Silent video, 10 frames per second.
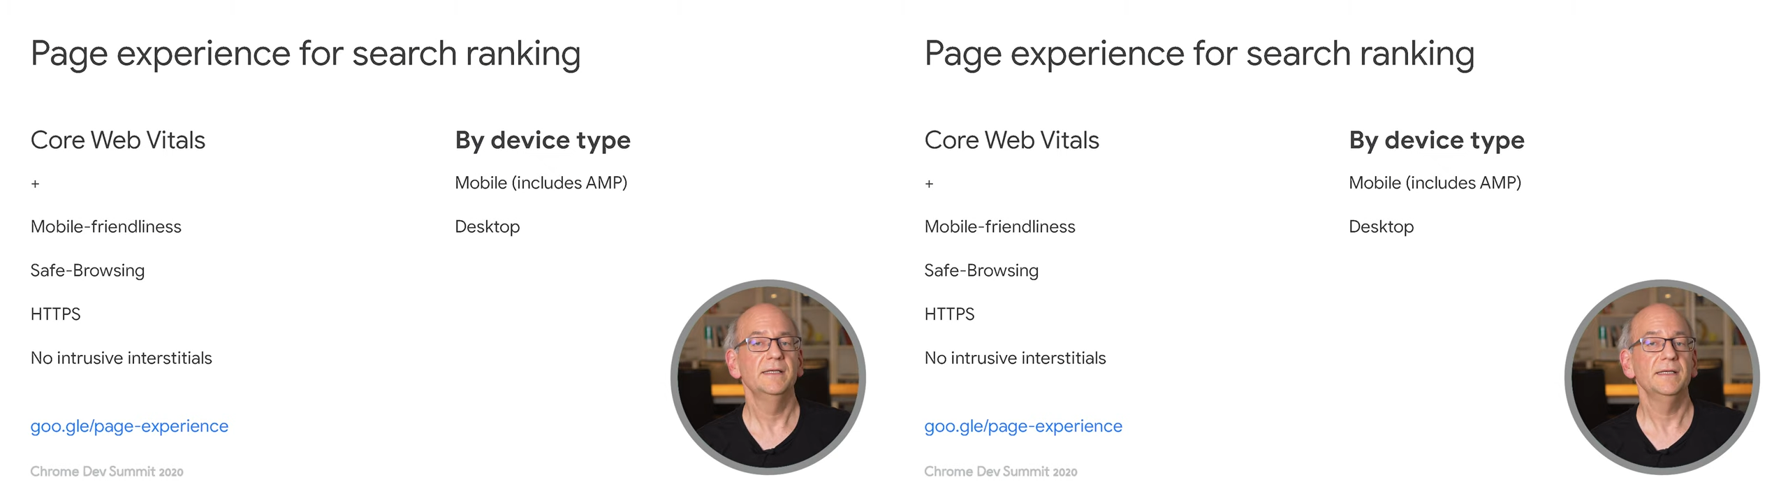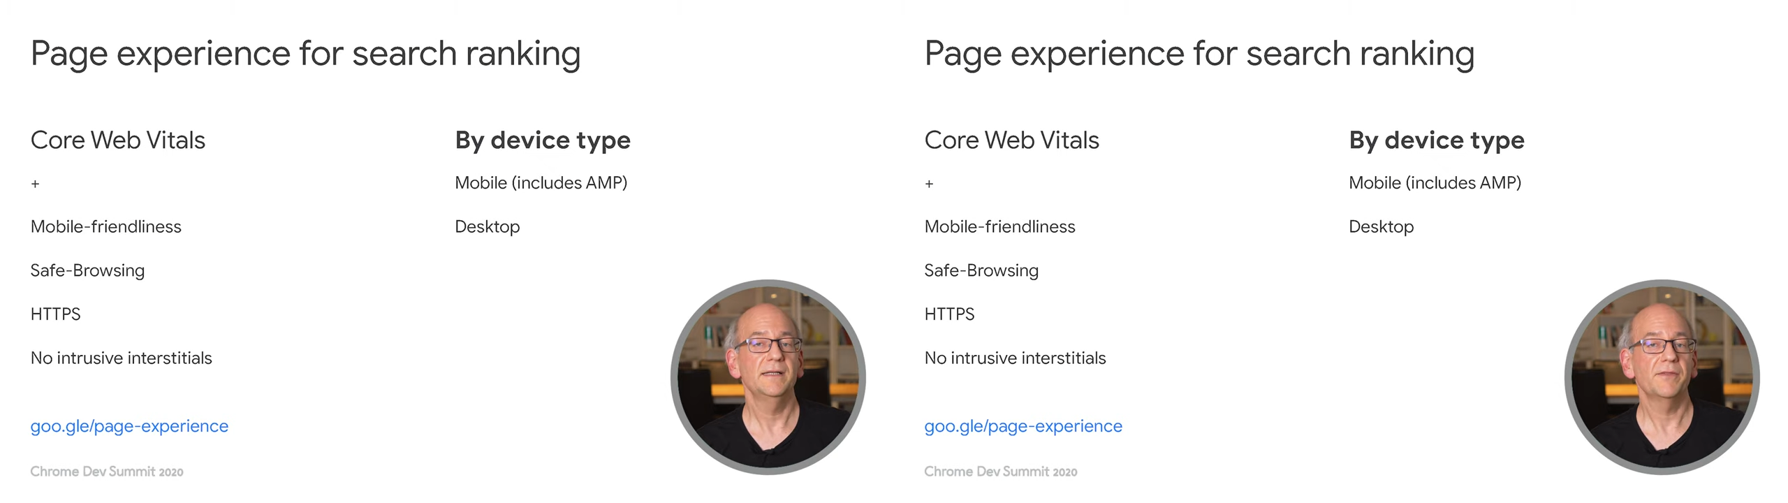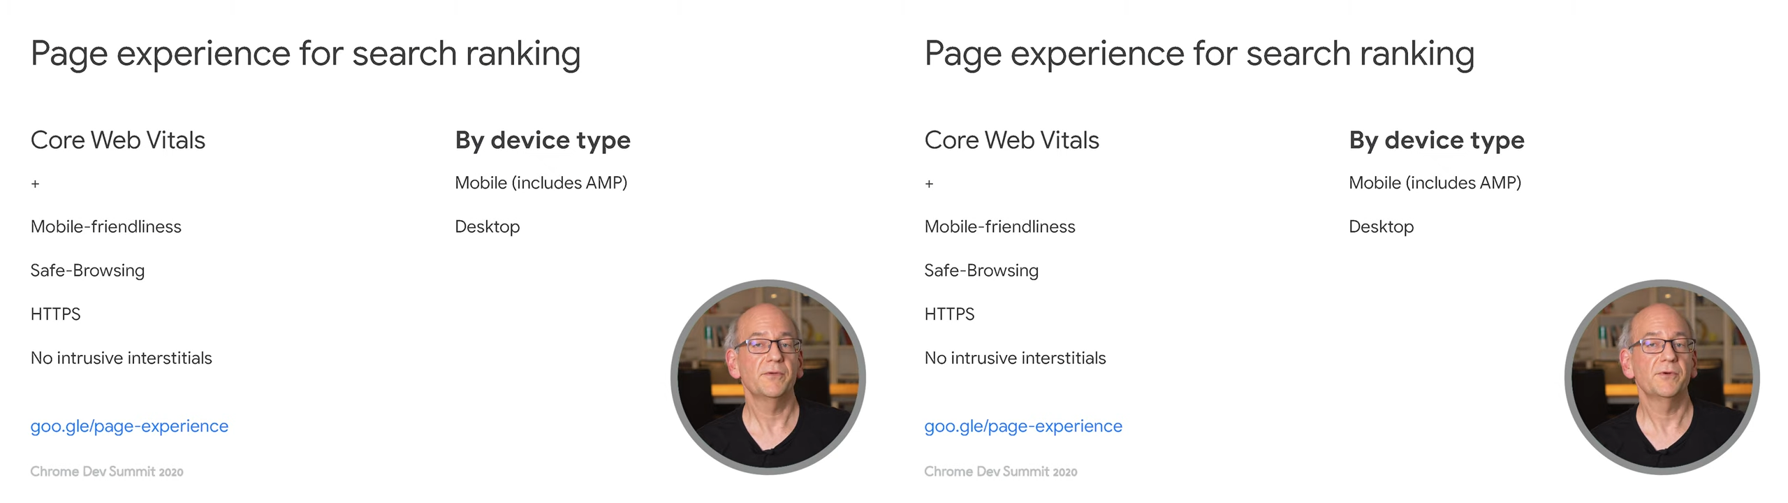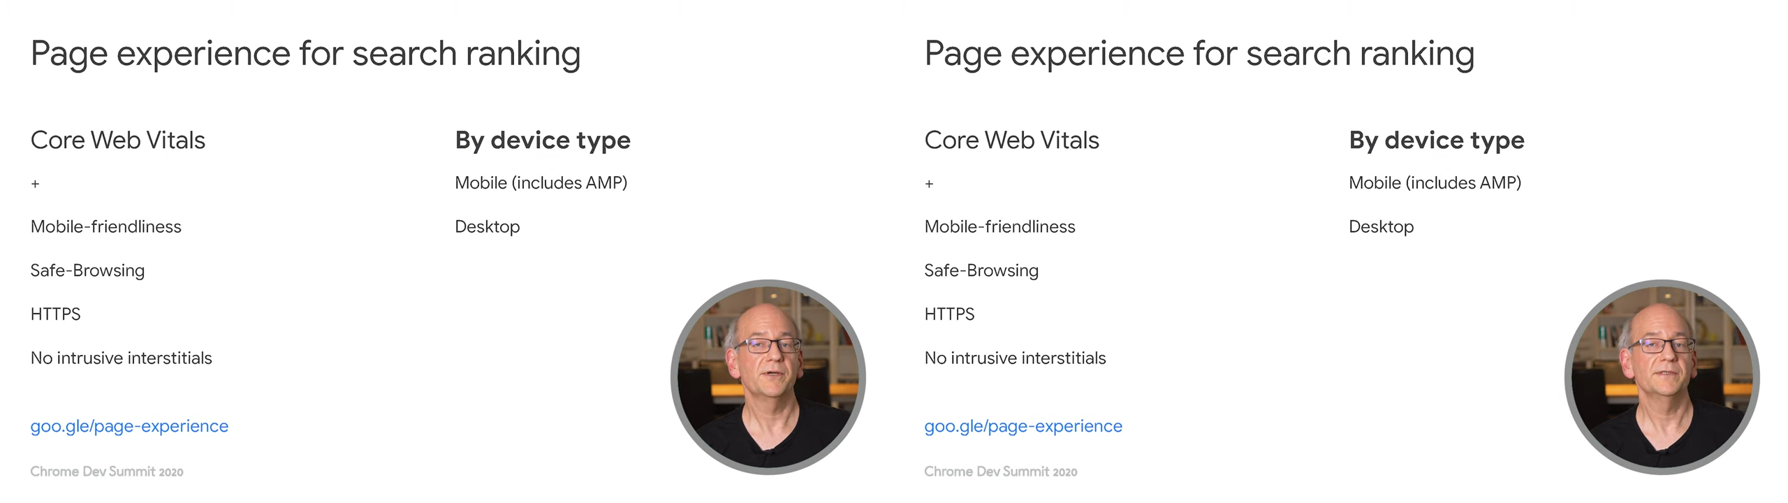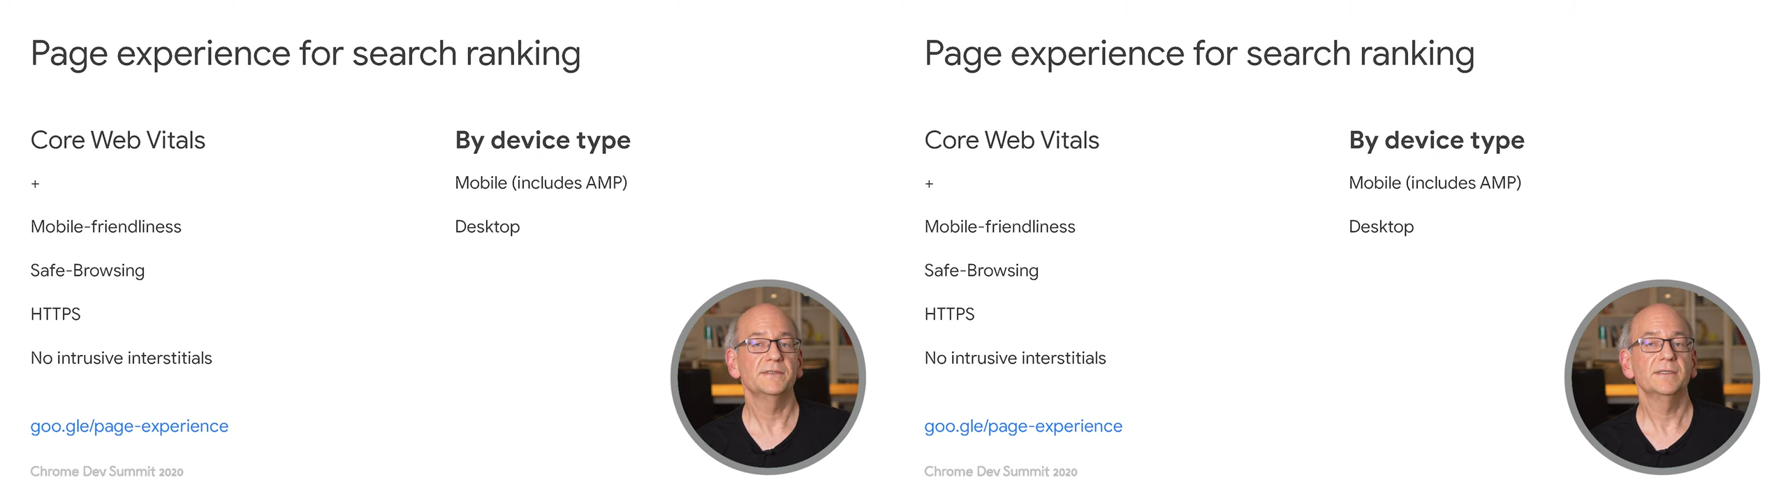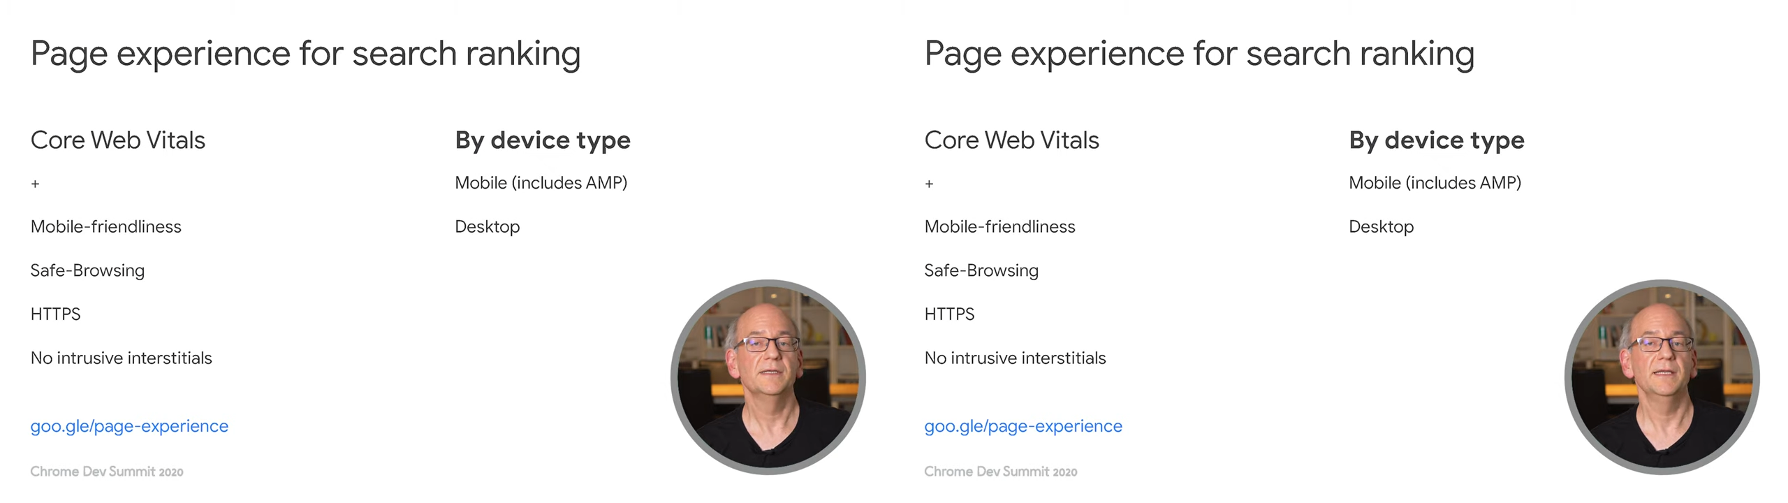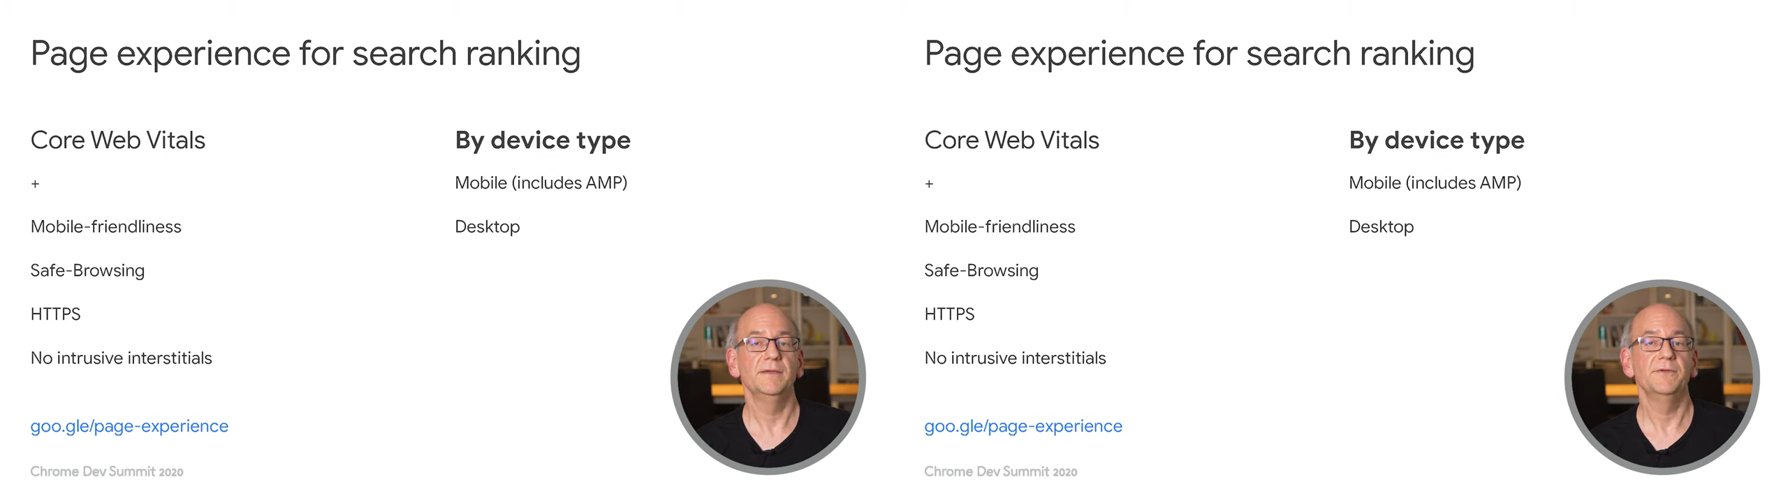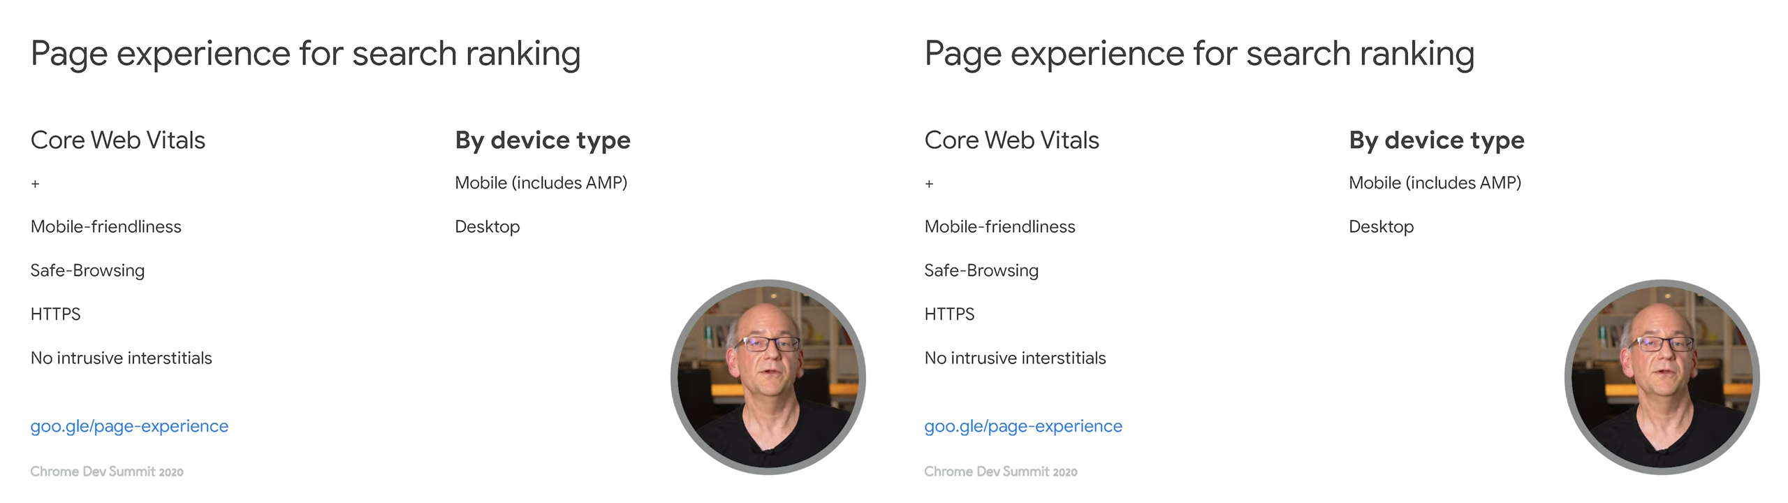In other words, if